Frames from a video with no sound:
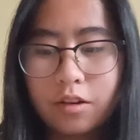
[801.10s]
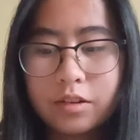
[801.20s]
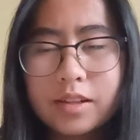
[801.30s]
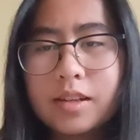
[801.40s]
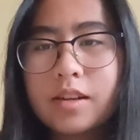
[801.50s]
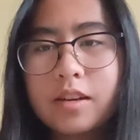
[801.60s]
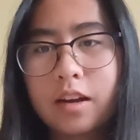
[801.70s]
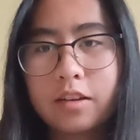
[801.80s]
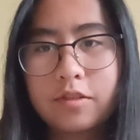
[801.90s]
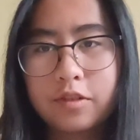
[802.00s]
Honestly,
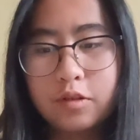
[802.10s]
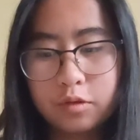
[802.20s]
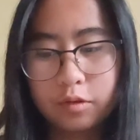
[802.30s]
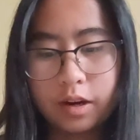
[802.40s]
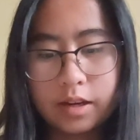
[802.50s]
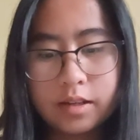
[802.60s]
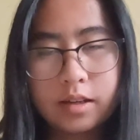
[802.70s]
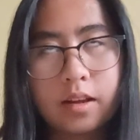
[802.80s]
I feel great.